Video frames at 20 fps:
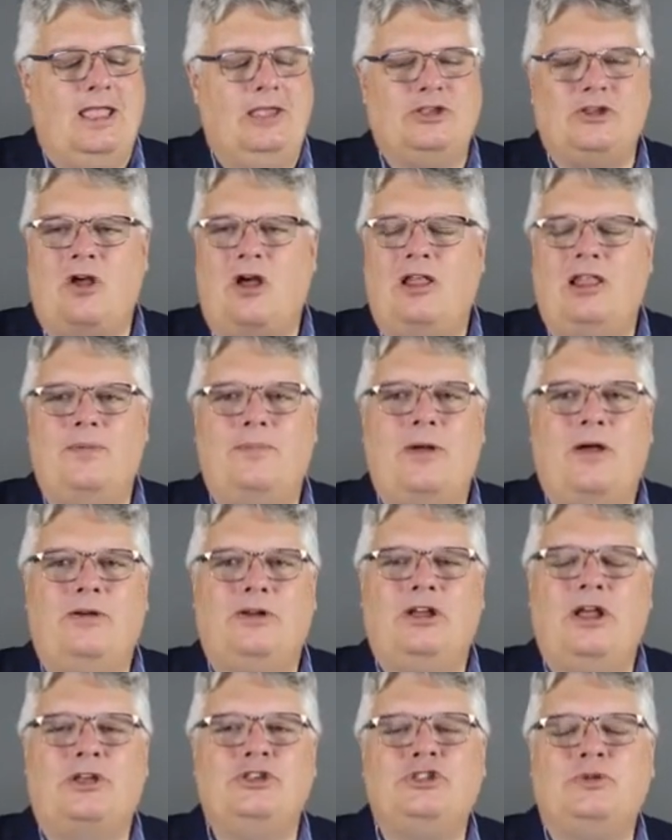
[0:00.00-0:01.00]
is all
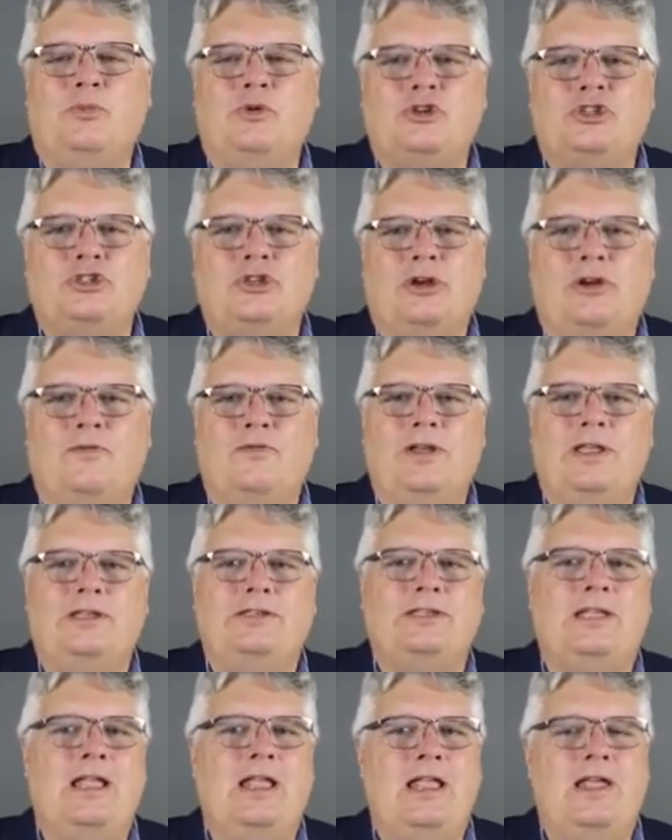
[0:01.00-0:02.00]
about customer
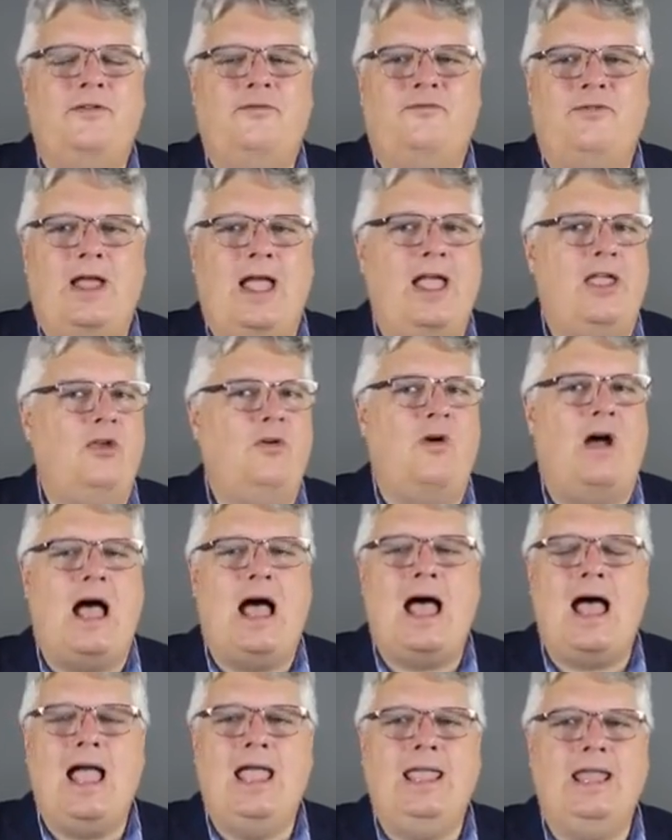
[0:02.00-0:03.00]
service, value,
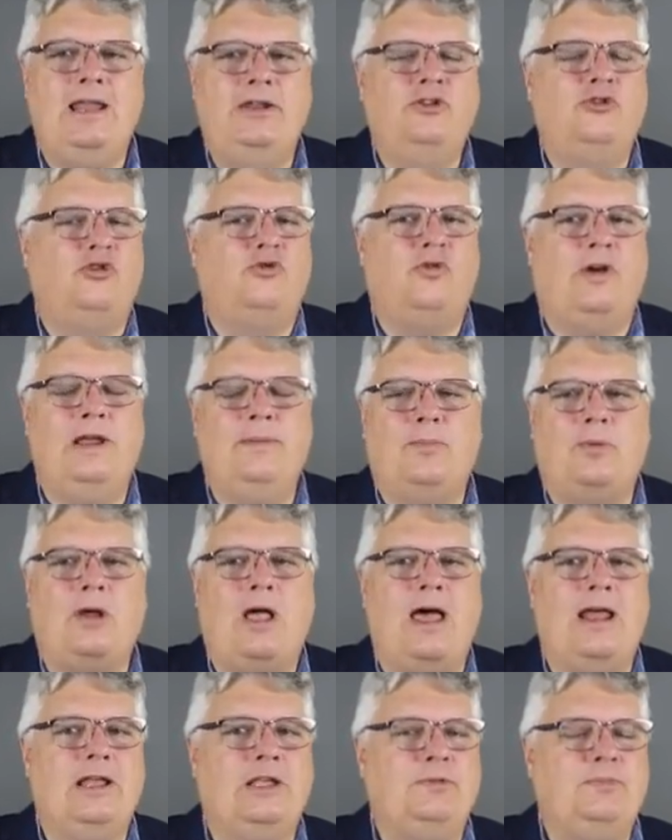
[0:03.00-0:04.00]
high-end, great
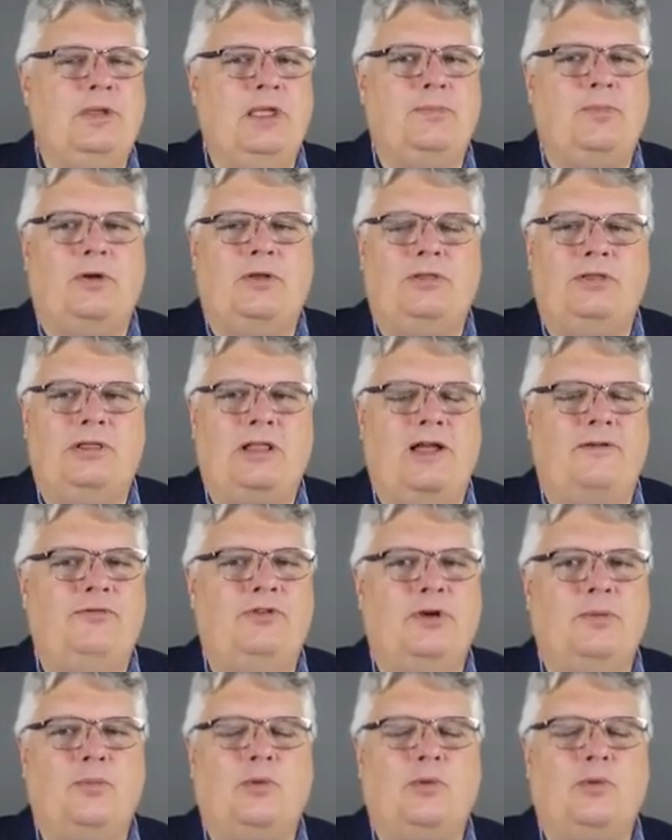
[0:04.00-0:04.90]
products. People love